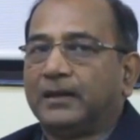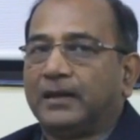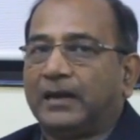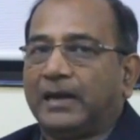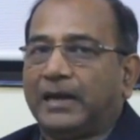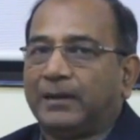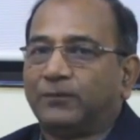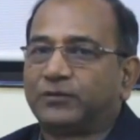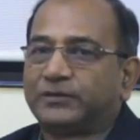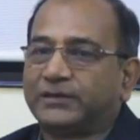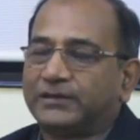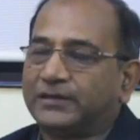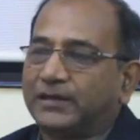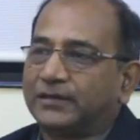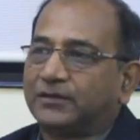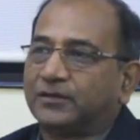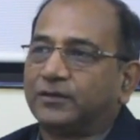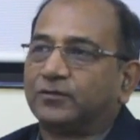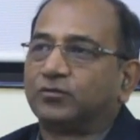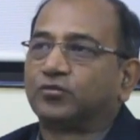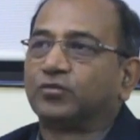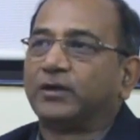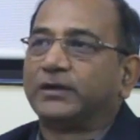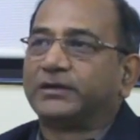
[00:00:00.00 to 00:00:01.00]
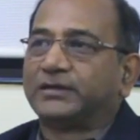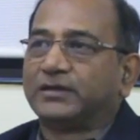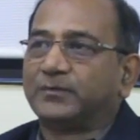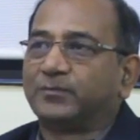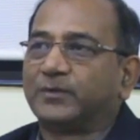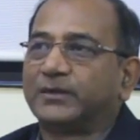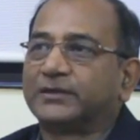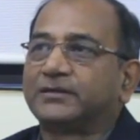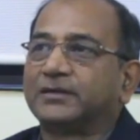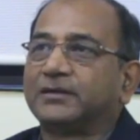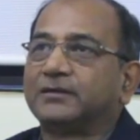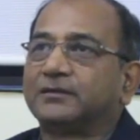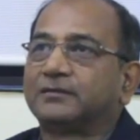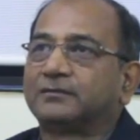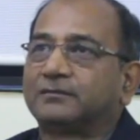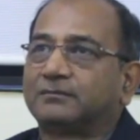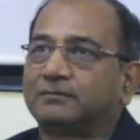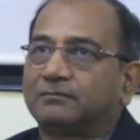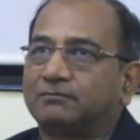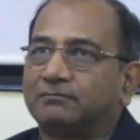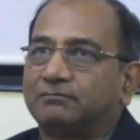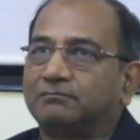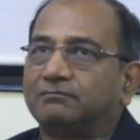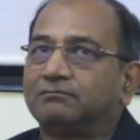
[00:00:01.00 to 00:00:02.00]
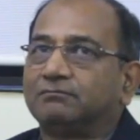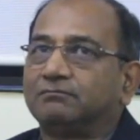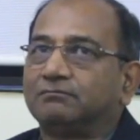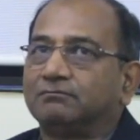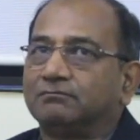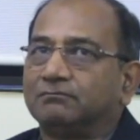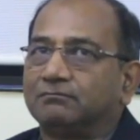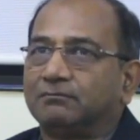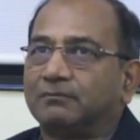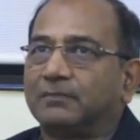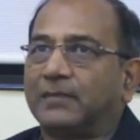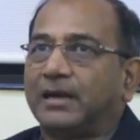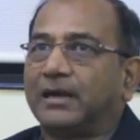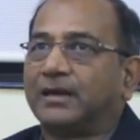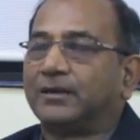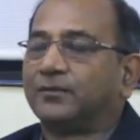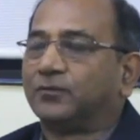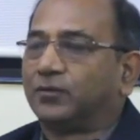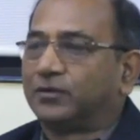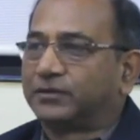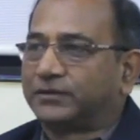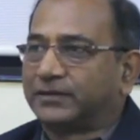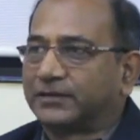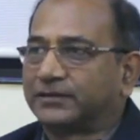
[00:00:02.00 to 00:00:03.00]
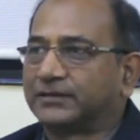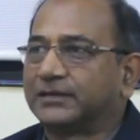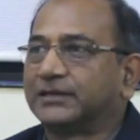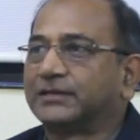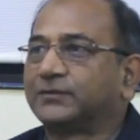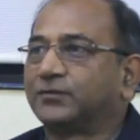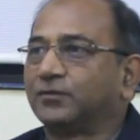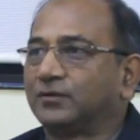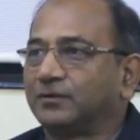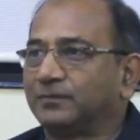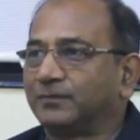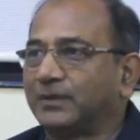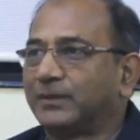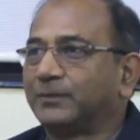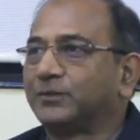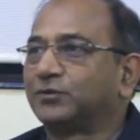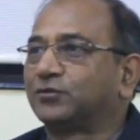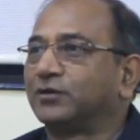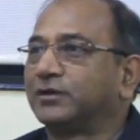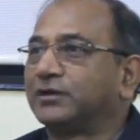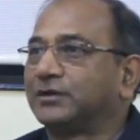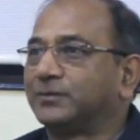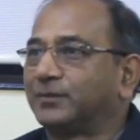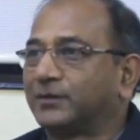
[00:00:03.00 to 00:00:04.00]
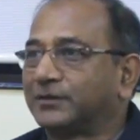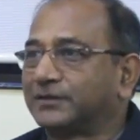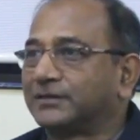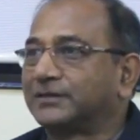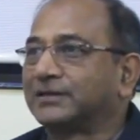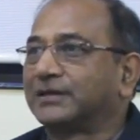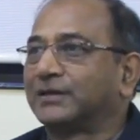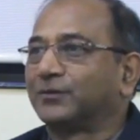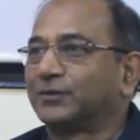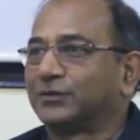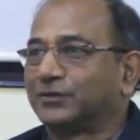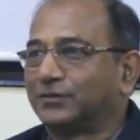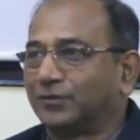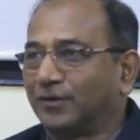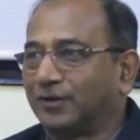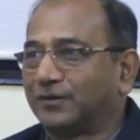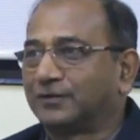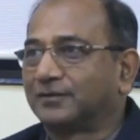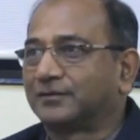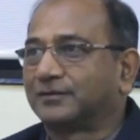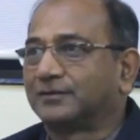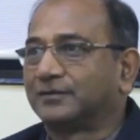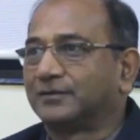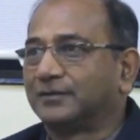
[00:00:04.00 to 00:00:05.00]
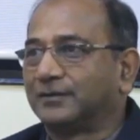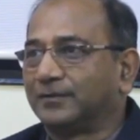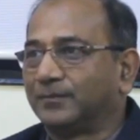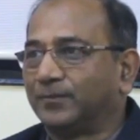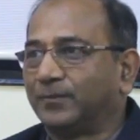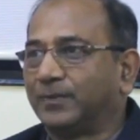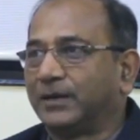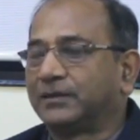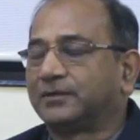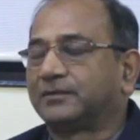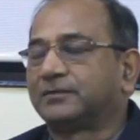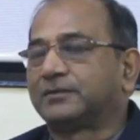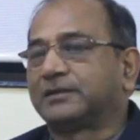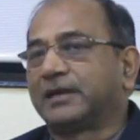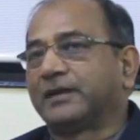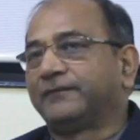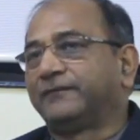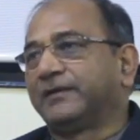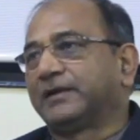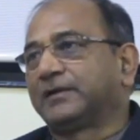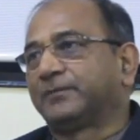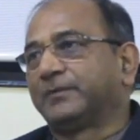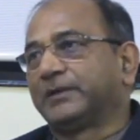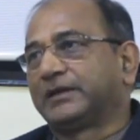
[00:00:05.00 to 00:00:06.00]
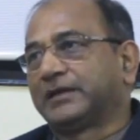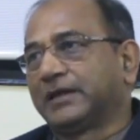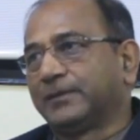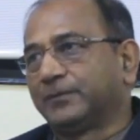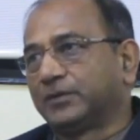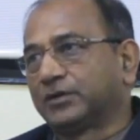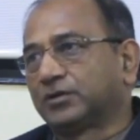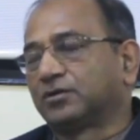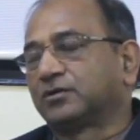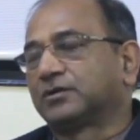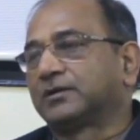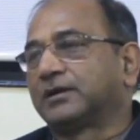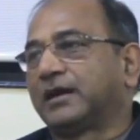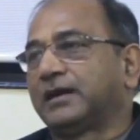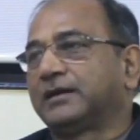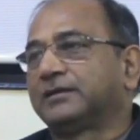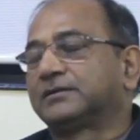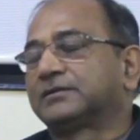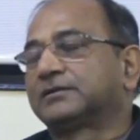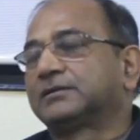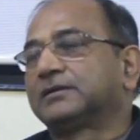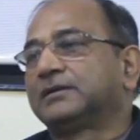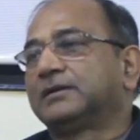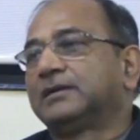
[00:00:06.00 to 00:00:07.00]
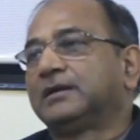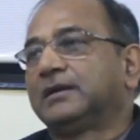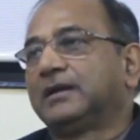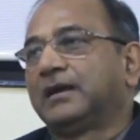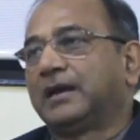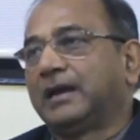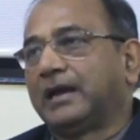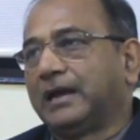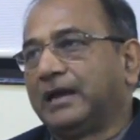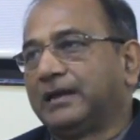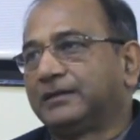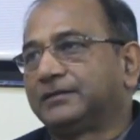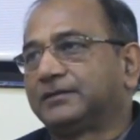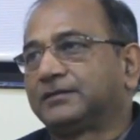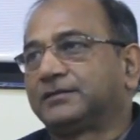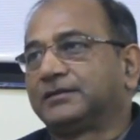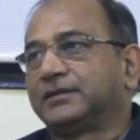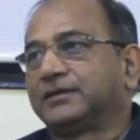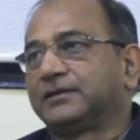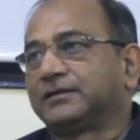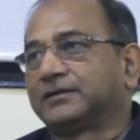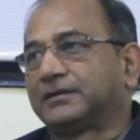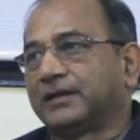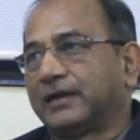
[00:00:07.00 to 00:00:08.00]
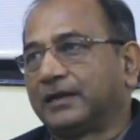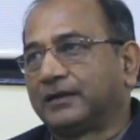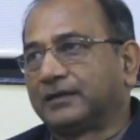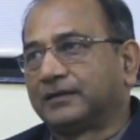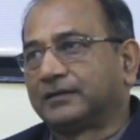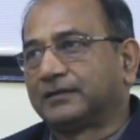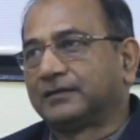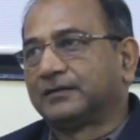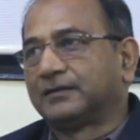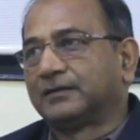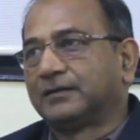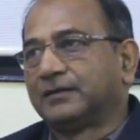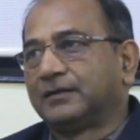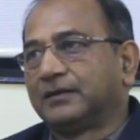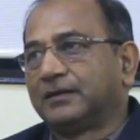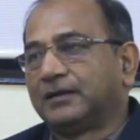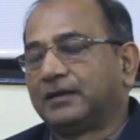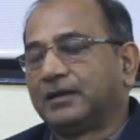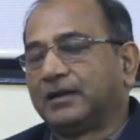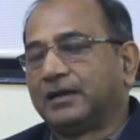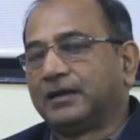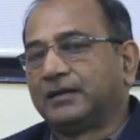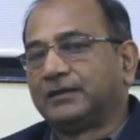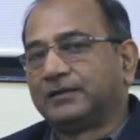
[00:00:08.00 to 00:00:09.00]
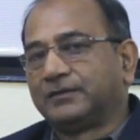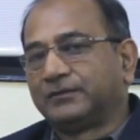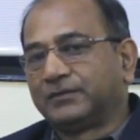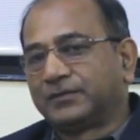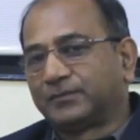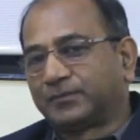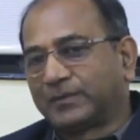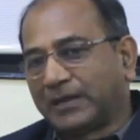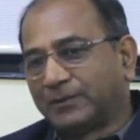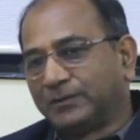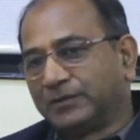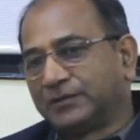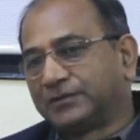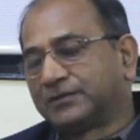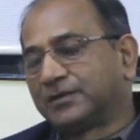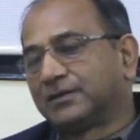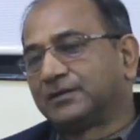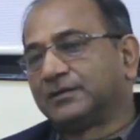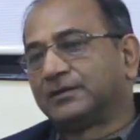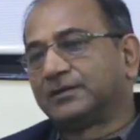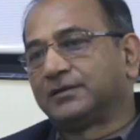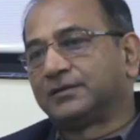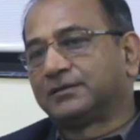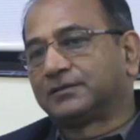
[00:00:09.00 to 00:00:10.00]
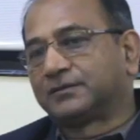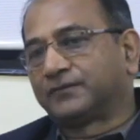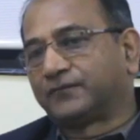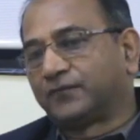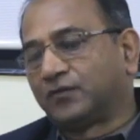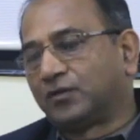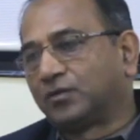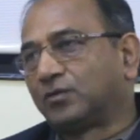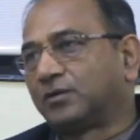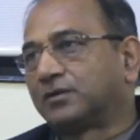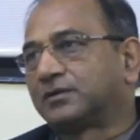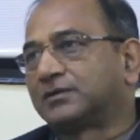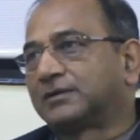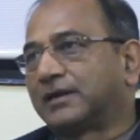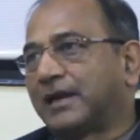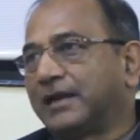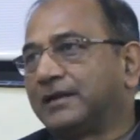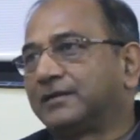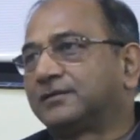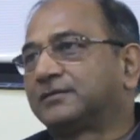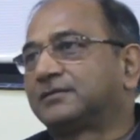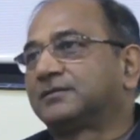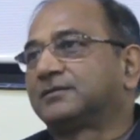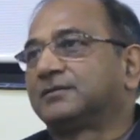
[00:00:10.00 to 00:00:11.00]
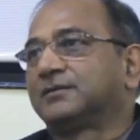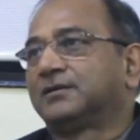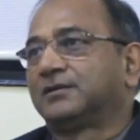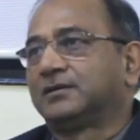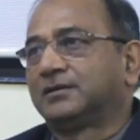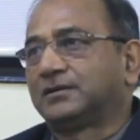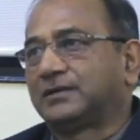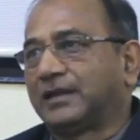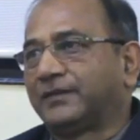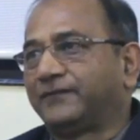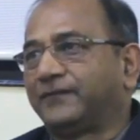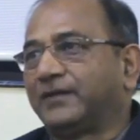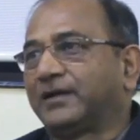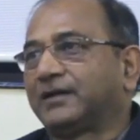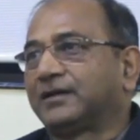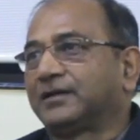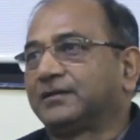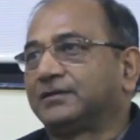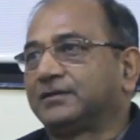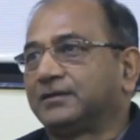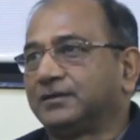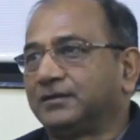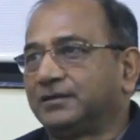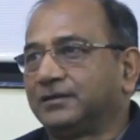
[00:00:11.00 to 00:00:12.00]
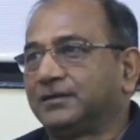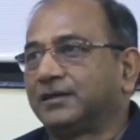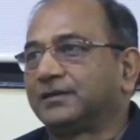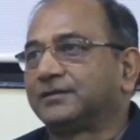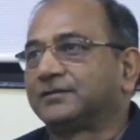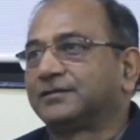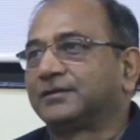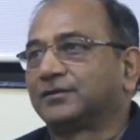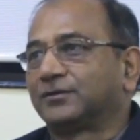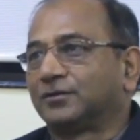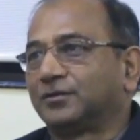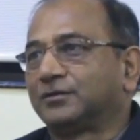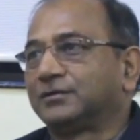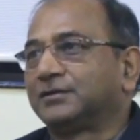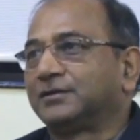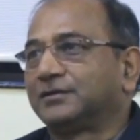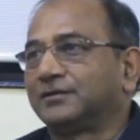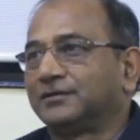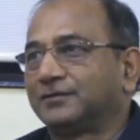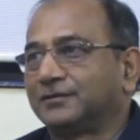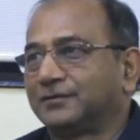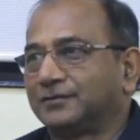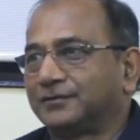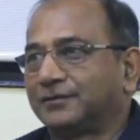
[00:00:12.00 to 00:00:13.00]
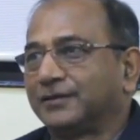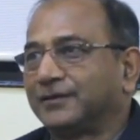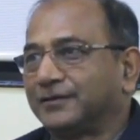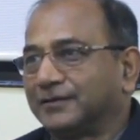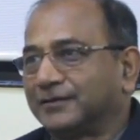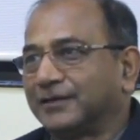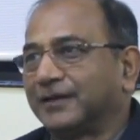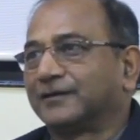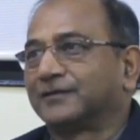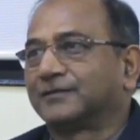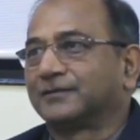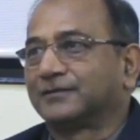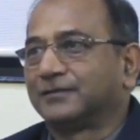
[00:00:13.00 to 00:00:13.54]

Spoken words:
I would say that to 80%, I was successful, maybe 20% I was not. But TIFAC became recognized as a think tank, and even Prime Minister in his foreword writes TIFAC as India's technology think tank.